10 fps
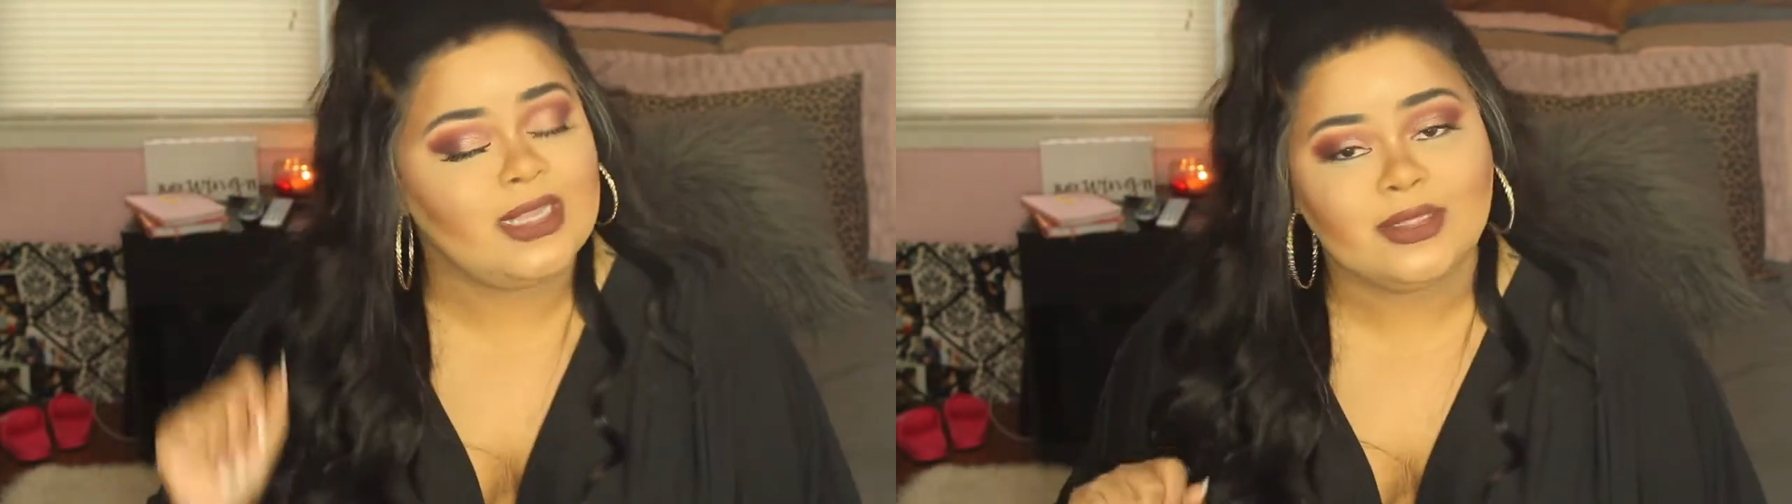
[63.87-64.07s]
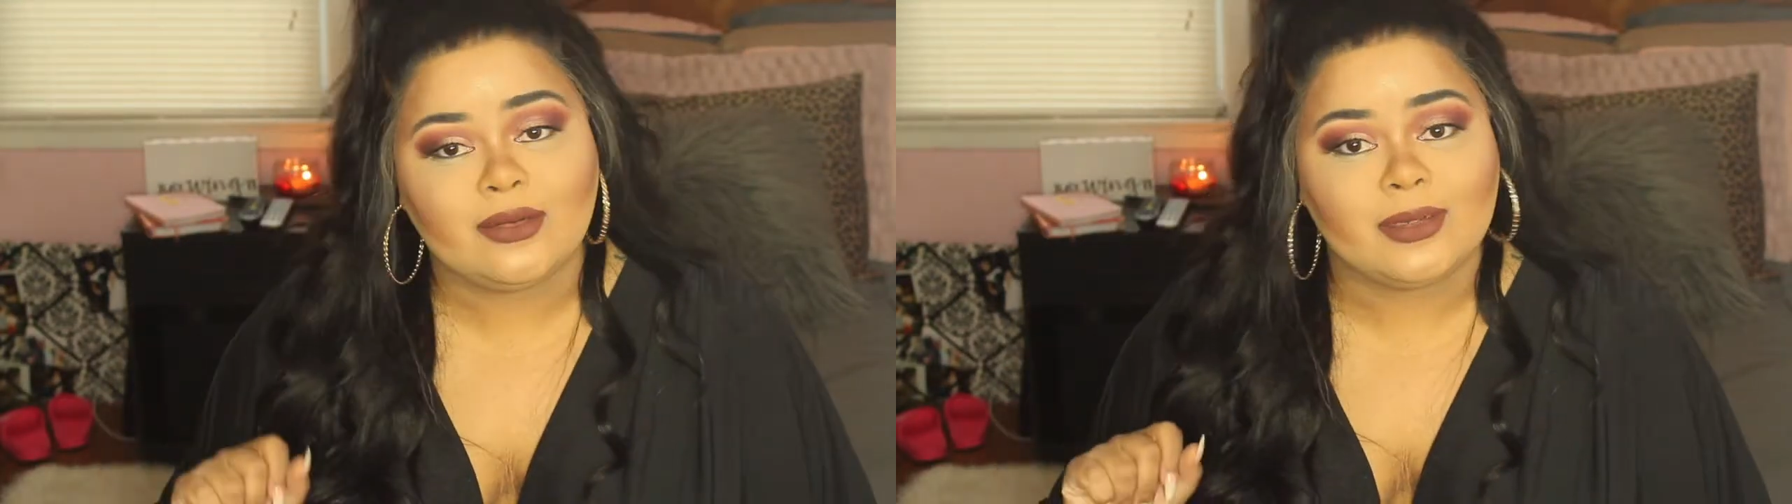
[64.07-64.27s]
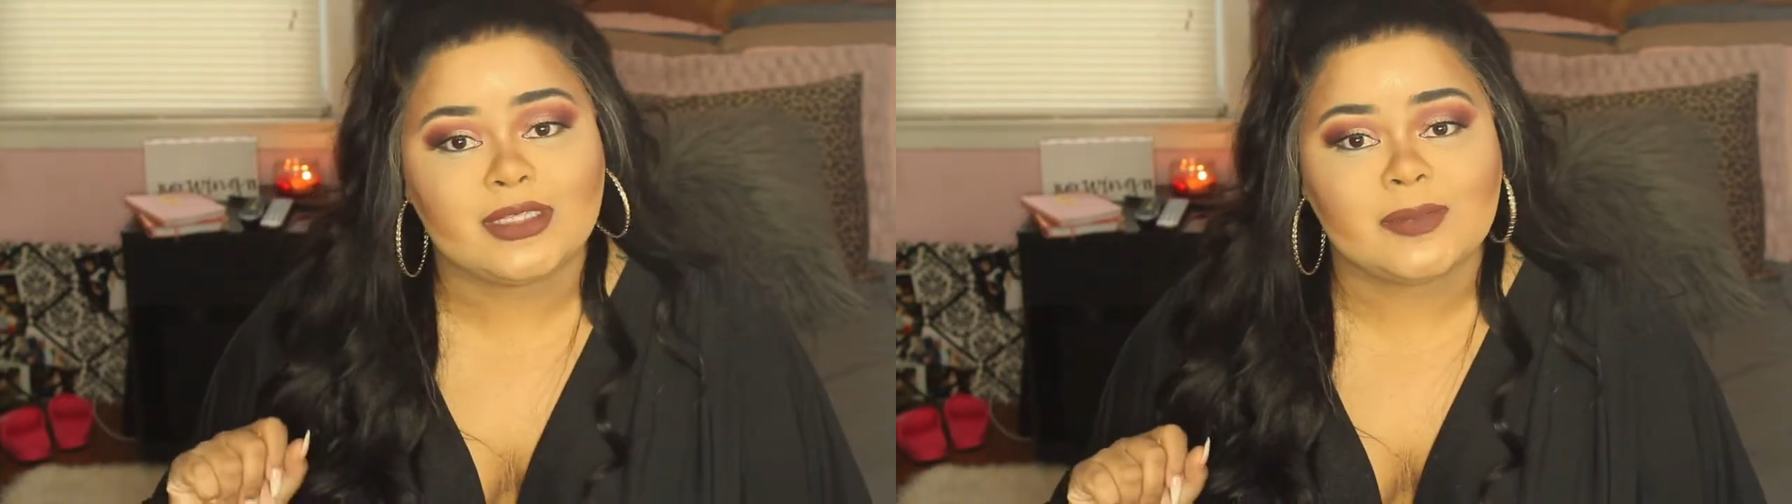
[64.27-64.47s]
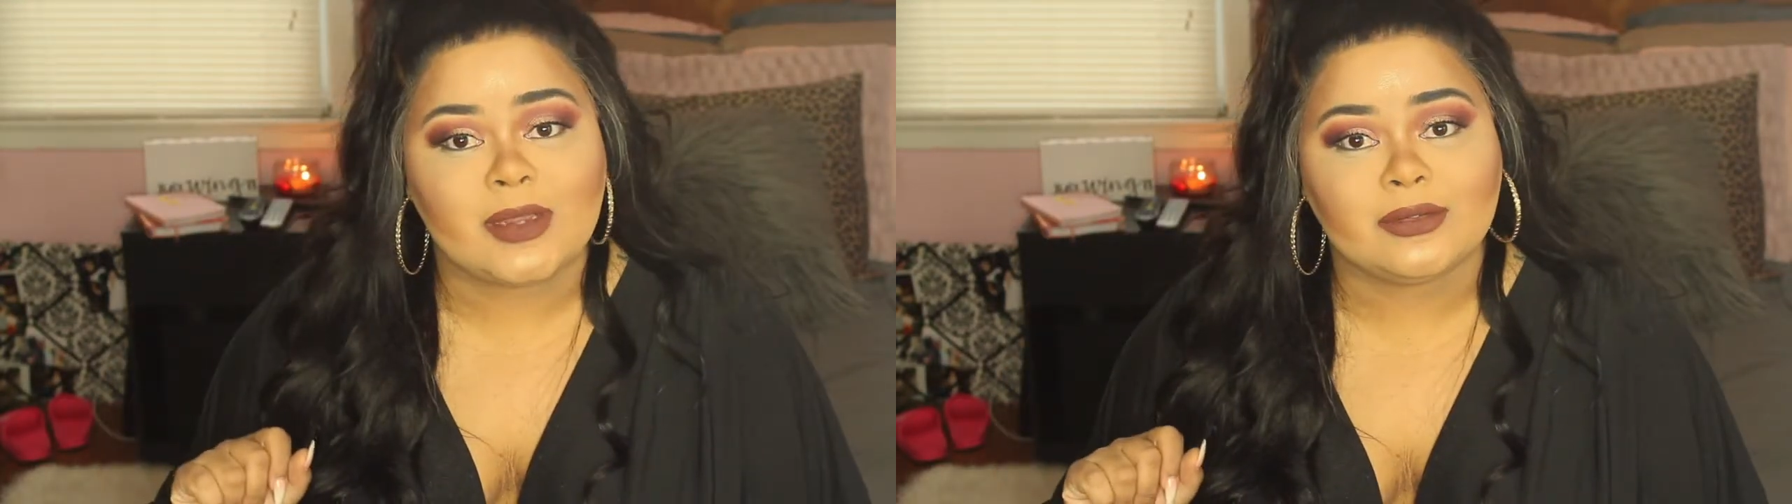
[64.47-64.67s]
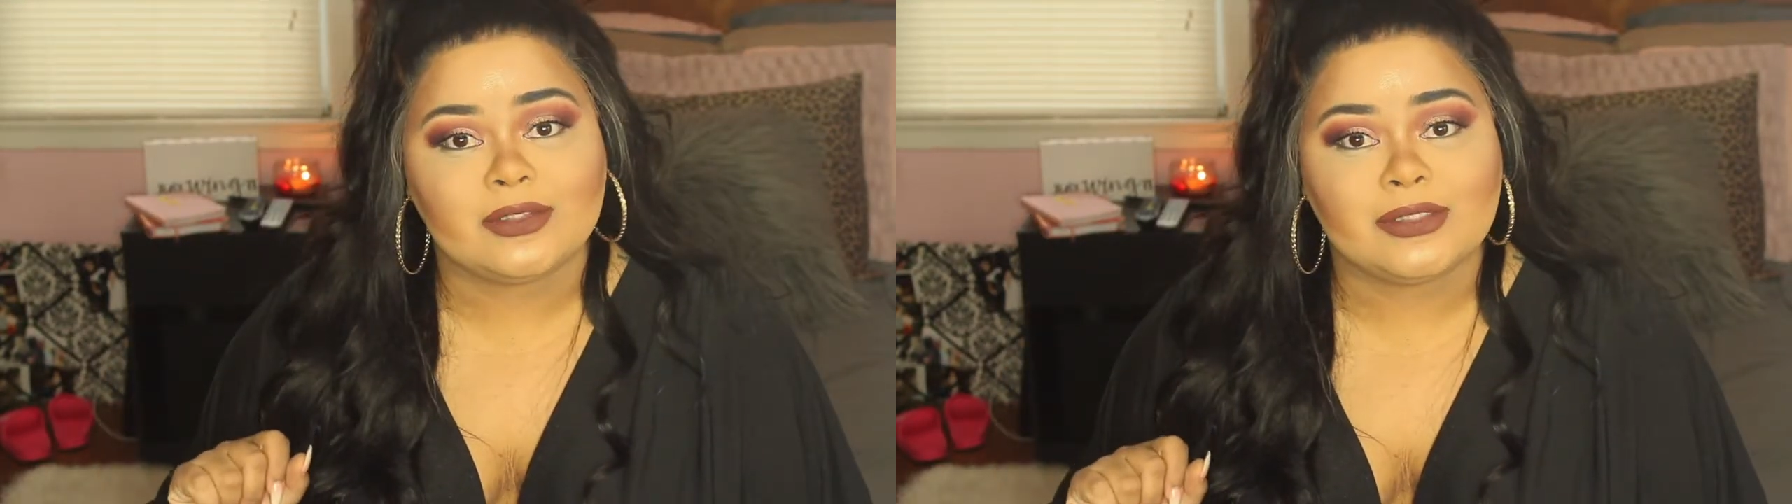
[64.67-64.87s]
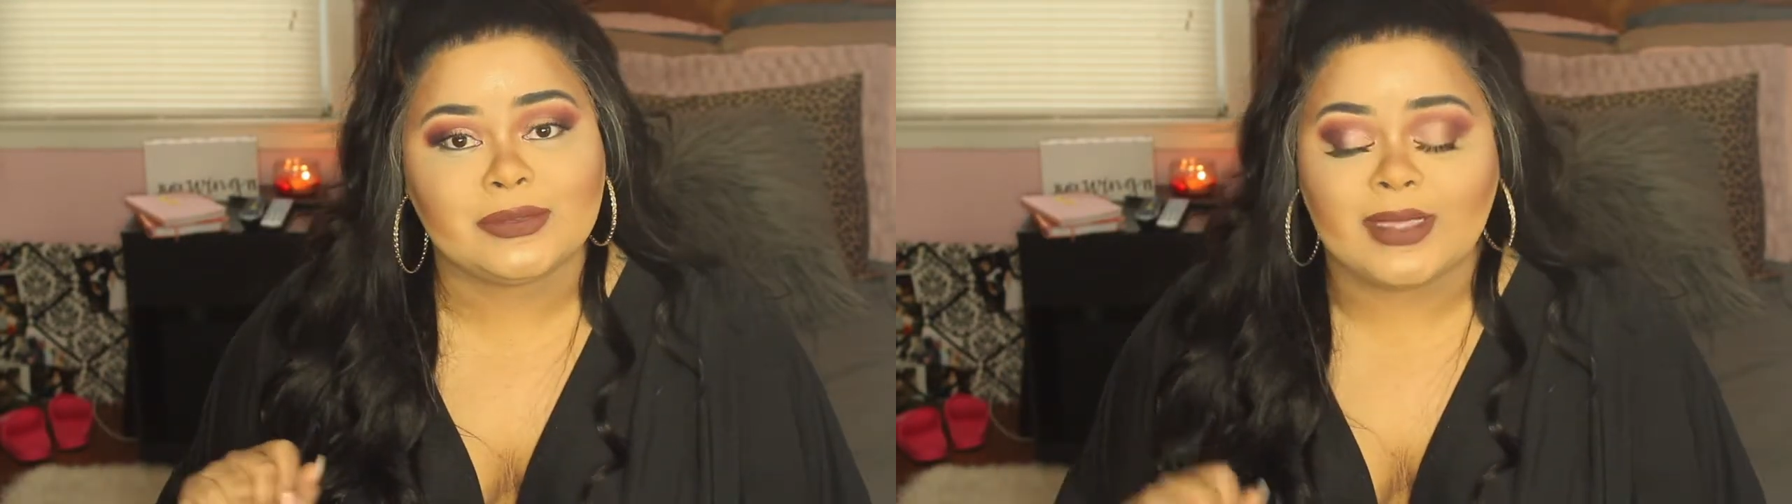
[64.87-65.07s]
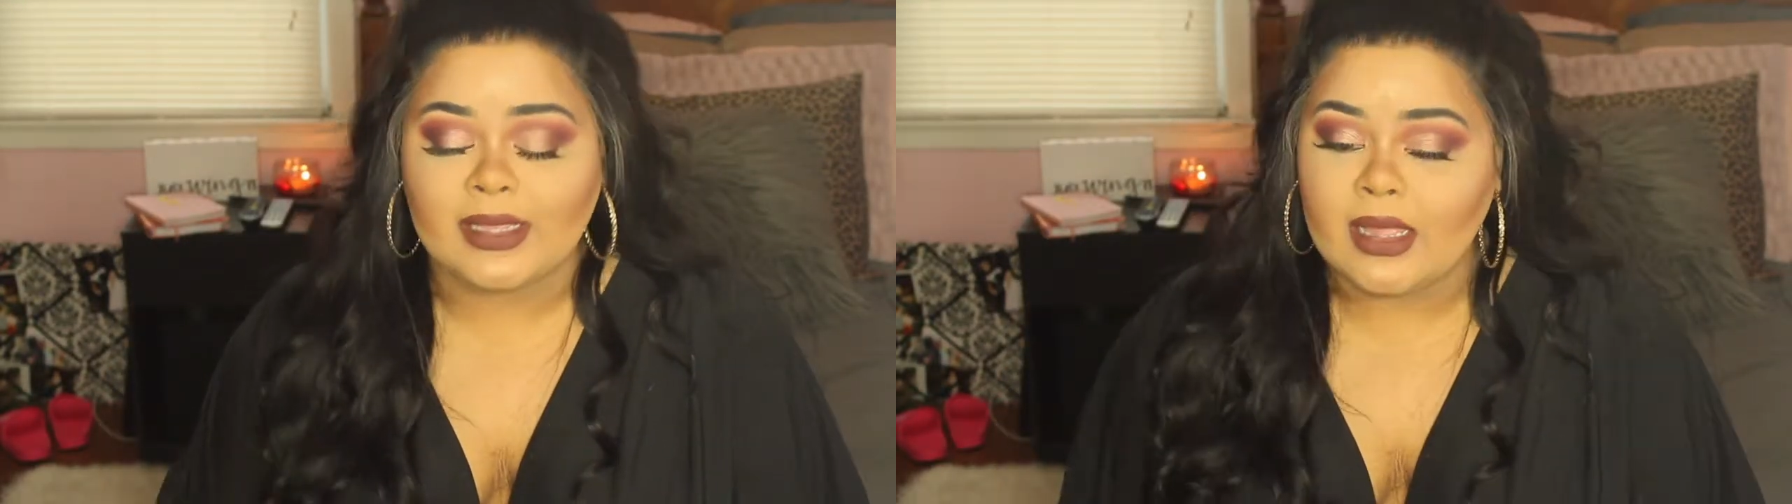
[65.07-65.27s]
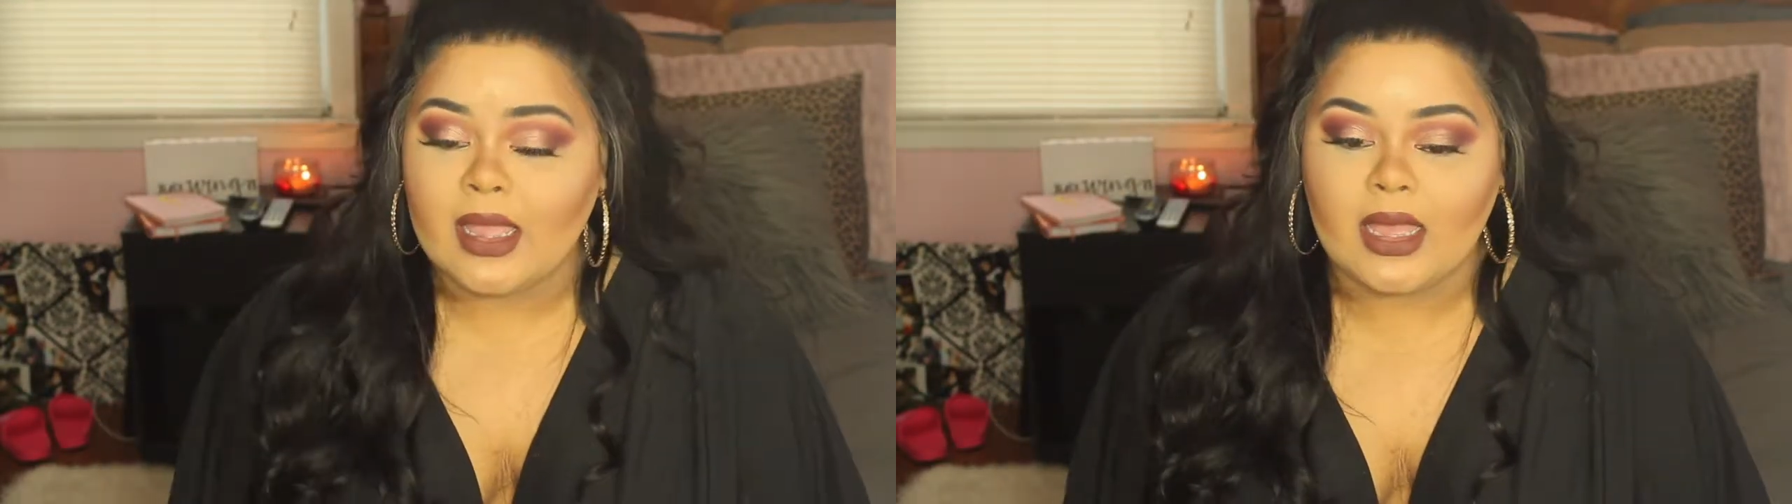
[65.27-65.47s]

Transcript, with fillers: little bit of sparkle to it.